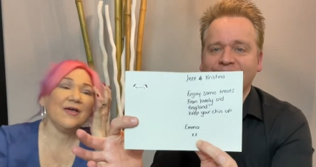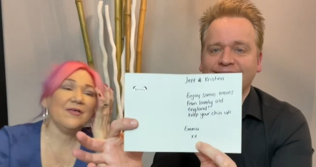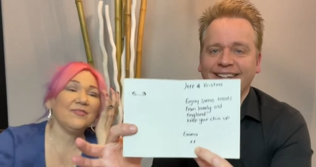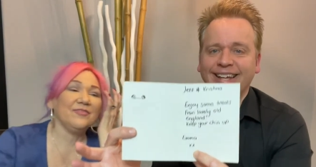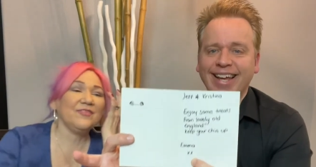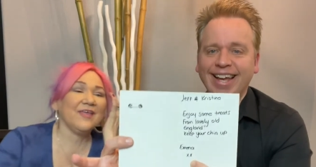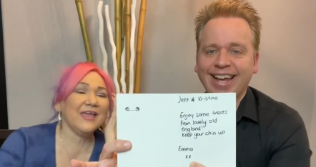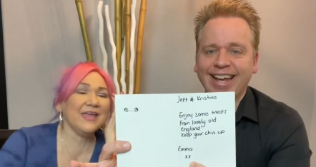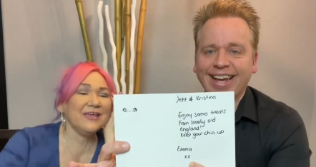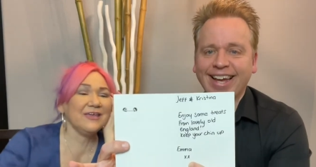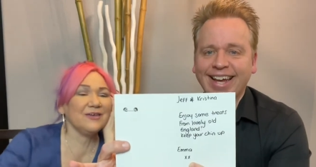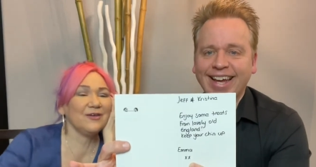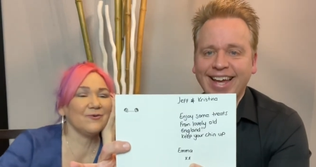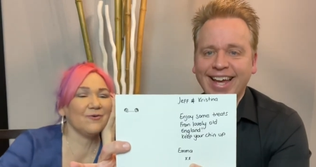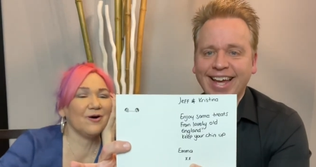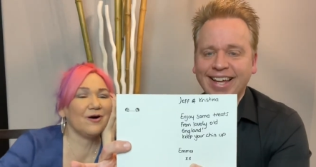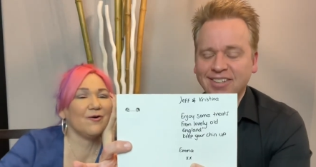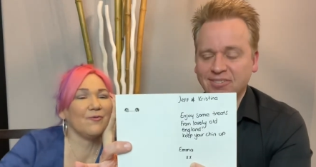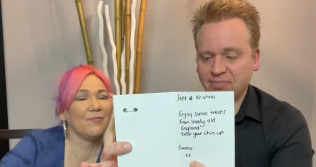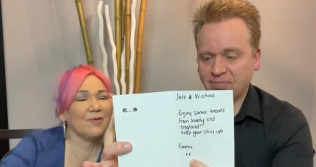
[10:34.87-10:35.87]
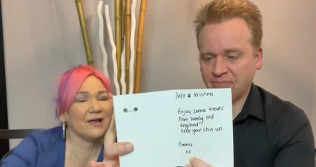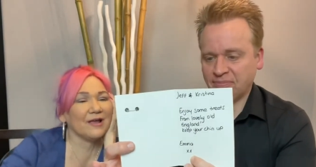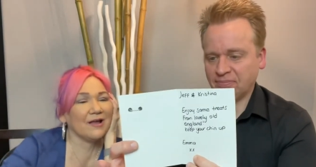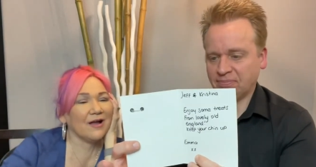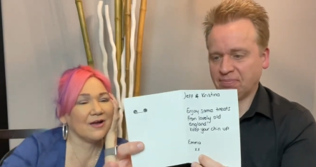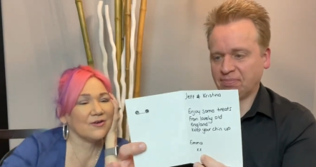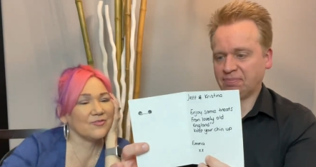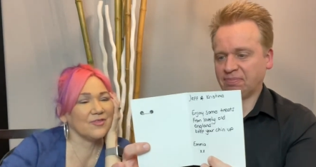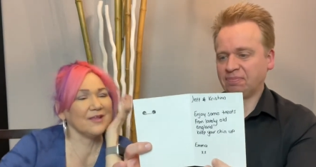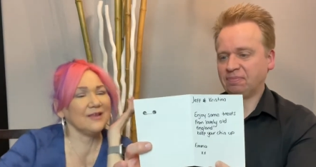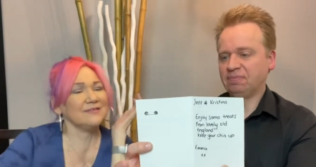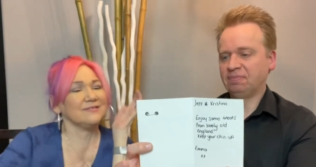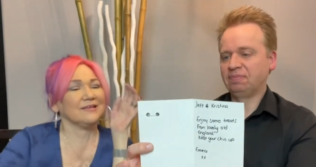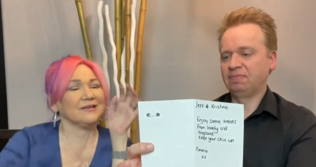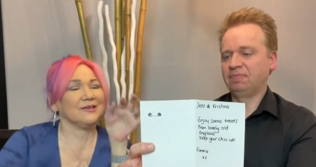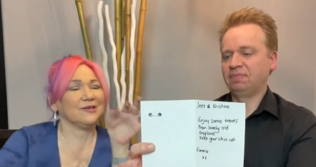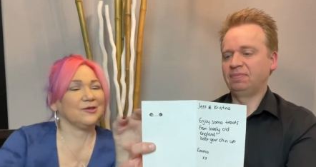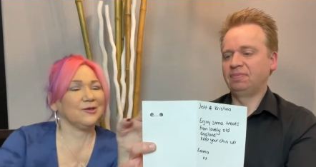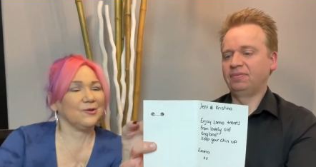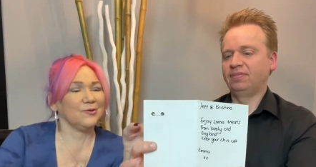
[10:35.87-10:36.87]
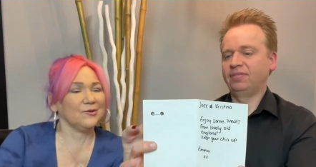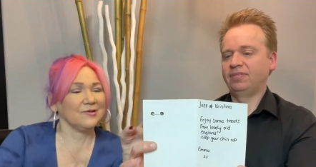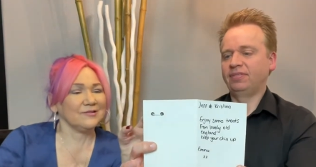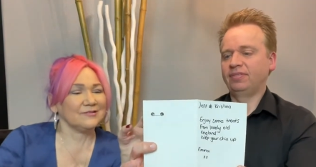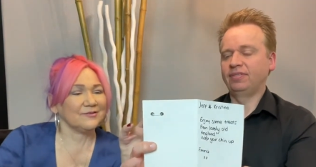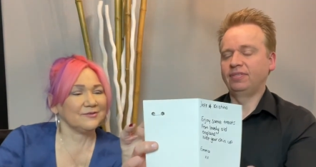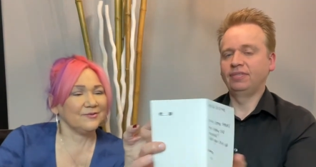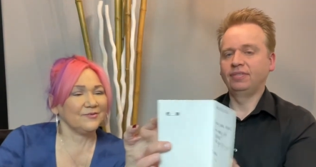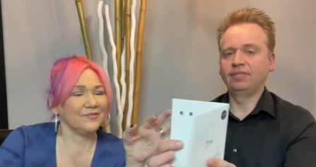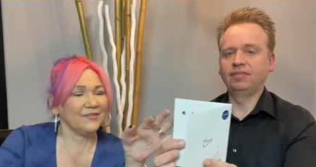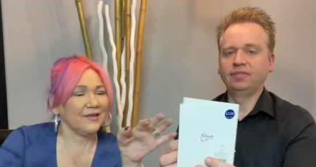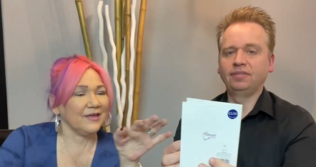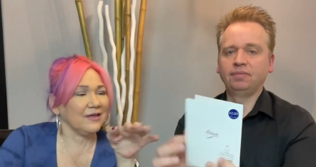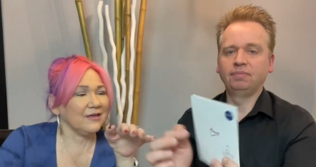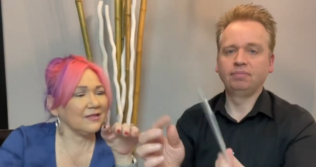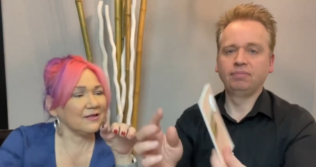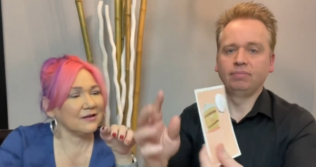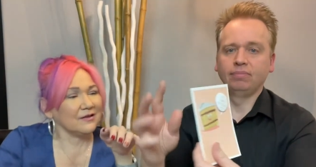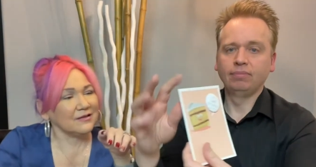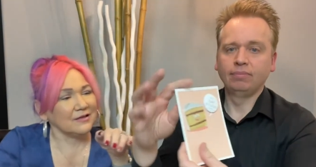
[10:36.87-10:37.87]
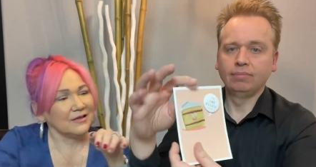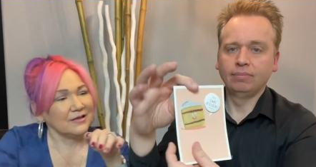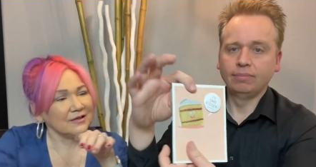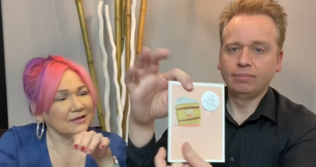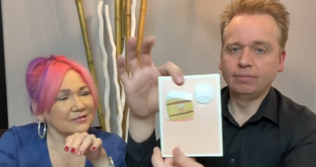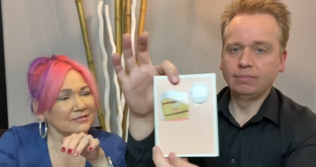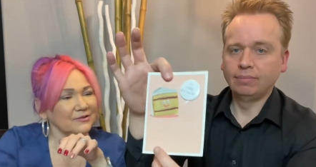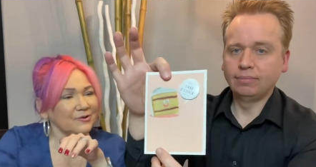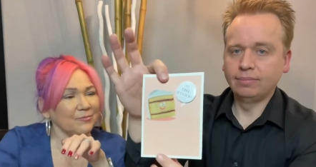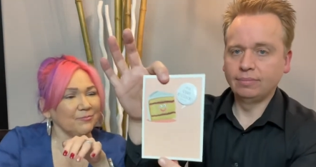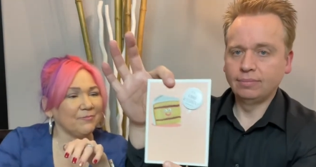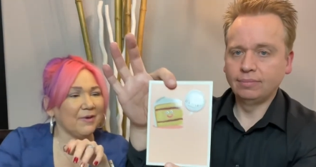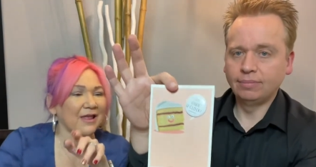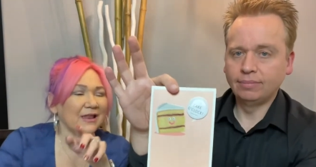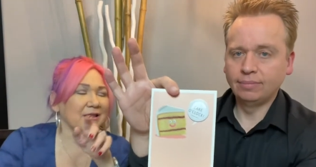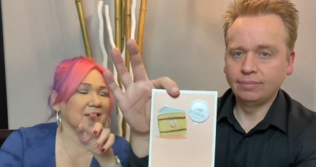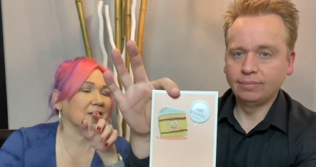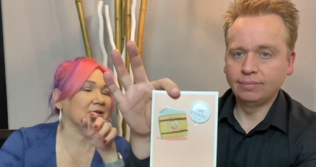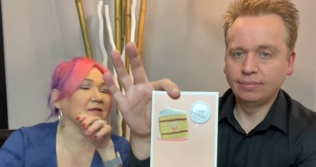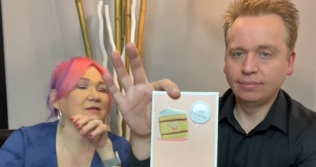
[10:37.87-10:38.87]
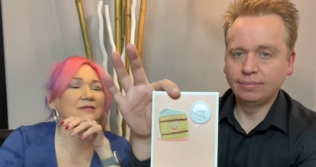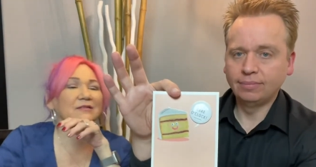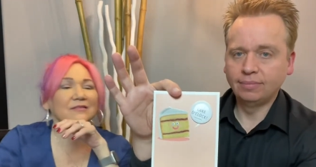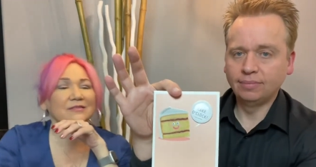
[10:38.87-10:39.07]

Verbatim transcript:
Speaker 1: Thank you. Oh my gosh, that is the cutest little thing. Little button.